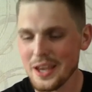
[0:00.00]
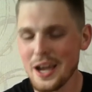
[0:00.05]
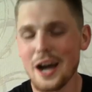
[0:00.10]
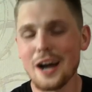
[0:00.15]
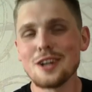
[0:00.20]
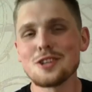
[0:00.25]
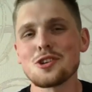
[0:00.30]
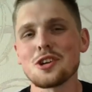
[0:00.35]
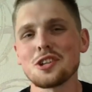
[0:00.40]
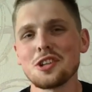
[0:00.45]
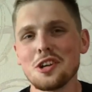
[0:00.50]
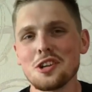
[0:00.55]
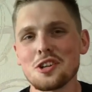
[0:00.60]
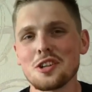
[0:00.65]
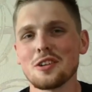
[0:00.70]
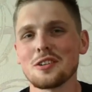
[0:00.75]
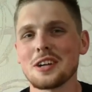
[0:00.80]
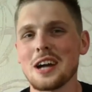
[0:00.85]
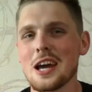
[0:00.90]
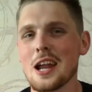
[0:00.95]

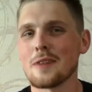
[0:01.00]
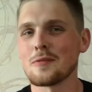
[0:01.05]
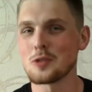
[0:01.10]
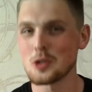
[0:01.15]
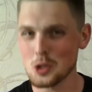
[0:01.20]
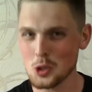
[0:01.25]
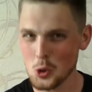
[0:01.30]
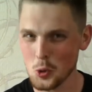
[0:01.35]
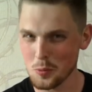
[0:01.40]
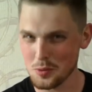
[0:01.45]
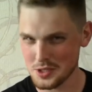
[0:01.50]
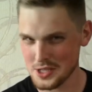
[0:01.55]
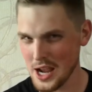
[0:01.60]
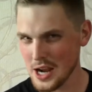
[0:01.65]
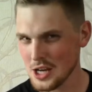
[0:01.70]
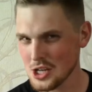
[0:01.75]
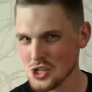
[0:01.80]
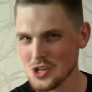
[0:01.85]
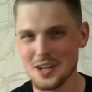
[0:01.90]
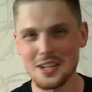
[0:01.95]
untraditional kind of soup
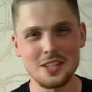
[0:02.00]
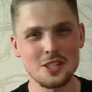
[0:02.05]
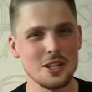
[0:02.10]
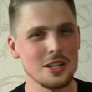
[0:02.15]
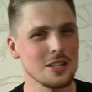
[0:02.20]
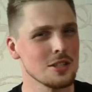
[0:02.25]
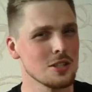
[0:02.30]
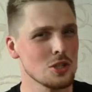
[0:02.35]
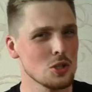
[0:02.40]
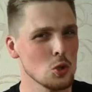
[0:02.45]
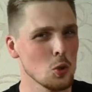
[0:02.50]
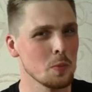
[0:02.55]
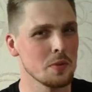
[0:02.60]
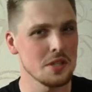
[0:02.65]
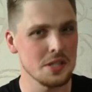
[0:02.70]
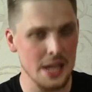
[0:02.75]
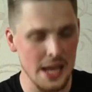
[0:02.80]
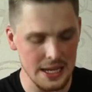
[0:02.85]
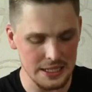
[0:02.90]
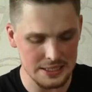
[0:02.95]
texture and soup
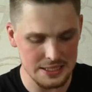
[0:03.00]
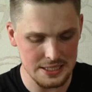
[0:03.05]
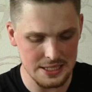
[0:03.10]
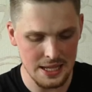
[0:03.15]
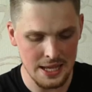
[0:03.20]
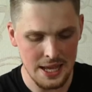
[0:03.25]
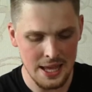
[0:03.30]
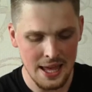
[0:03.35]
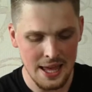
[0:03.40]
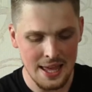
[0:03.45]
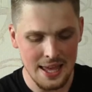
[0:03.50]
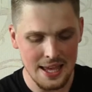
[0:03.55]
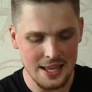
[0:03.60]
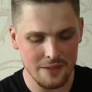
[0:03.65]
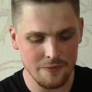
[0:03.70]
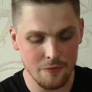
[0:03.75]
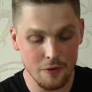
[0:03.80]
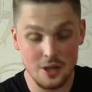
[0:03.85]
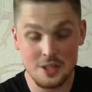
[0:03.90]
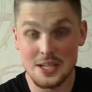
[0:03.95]
taste.
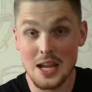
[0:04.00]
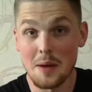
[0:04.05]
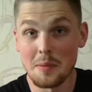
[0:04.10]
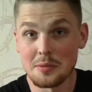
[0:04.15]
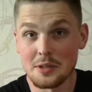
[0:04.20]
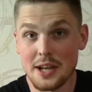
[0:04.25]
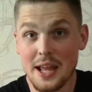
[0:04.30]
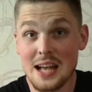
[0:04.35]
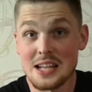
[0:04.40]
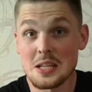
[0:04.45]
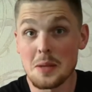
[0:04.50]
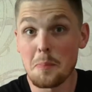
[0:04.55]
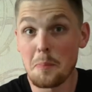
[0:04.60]
For example, it has a